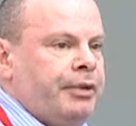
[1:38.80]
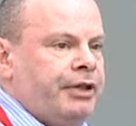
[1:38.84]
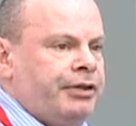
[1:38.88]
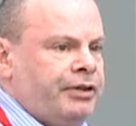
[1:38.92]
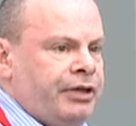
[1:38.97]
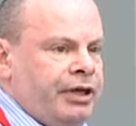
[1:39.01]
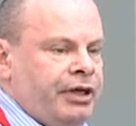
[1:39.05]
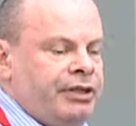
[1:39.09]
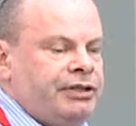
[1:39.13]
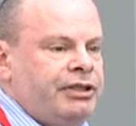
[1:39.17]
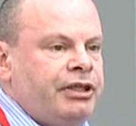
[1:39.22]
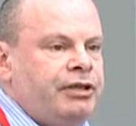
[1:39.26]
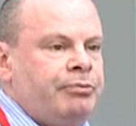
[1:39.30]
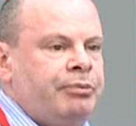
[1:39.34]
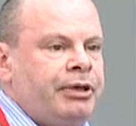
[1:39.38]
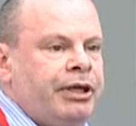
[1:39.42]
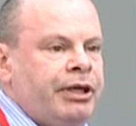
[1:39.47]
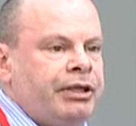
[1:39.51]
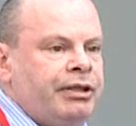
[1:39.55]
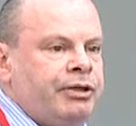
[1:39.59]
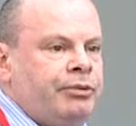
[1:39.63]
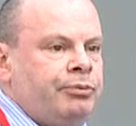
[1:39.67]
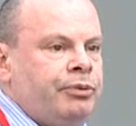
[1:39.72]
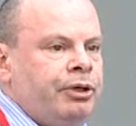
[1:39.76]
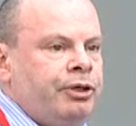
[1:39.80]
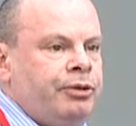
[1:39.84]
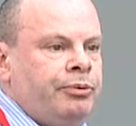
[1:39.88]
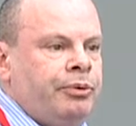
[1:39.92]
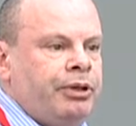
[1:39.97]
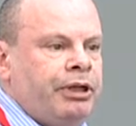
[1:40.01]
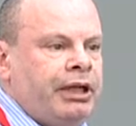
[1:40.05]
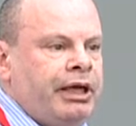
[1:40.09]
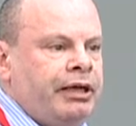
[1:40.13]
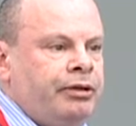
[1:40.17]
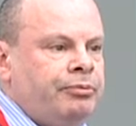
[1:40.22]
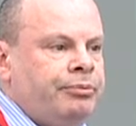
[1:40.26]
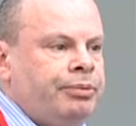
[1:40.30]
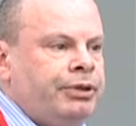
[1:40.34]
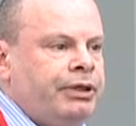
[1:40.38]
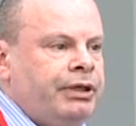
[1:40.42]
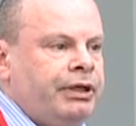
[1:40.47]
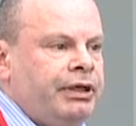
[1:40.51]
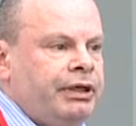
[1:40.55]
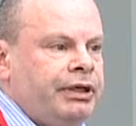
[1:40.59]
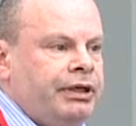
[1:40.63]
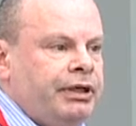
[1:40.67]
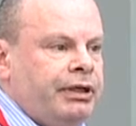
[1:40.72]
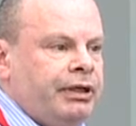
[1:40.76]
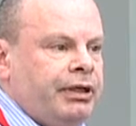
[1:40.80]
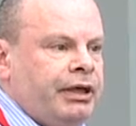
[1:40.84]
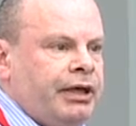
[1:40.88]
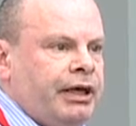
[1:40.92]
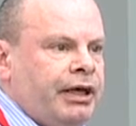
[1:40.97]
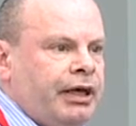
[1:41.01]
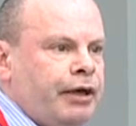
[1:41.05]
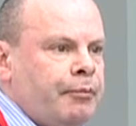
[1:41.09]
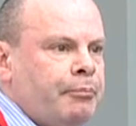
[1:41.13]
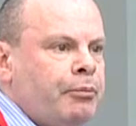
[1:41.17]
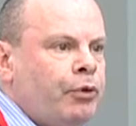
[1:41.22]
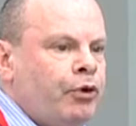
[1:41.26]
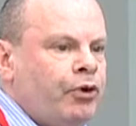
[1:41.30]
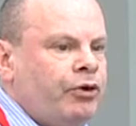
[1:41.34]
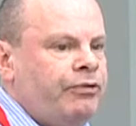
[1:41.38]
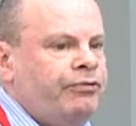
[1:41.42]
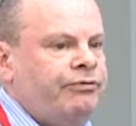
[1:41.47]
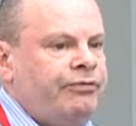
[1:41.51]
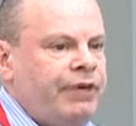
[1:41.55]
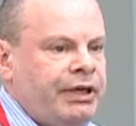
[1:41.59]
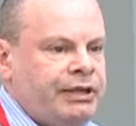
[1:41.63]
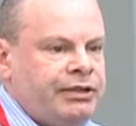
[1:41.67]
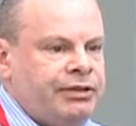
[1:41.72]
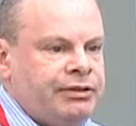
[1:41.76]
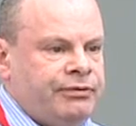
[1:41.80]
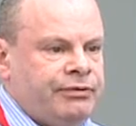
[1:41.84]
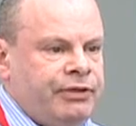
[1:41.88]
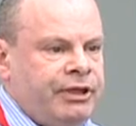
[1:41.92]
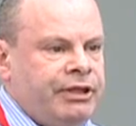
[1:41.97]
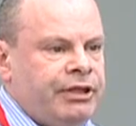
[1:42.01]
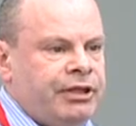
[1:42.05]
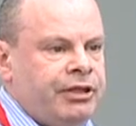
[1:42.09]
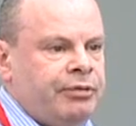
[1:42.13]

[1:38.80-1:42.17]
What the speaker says: the idea being that we will help more effectively